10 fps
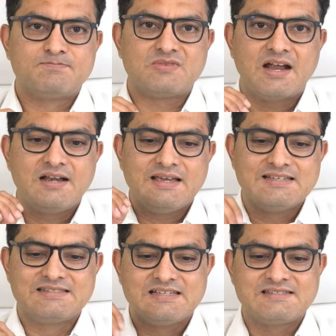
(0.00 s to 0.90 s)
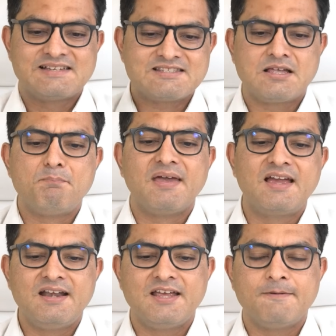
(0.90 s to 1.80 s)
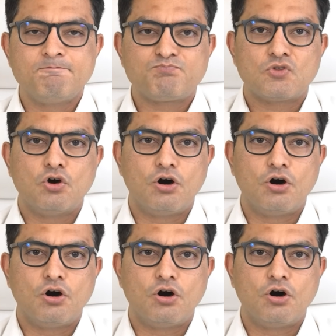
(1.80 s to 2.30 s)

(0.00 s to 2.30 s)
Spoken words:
that is this just the beginning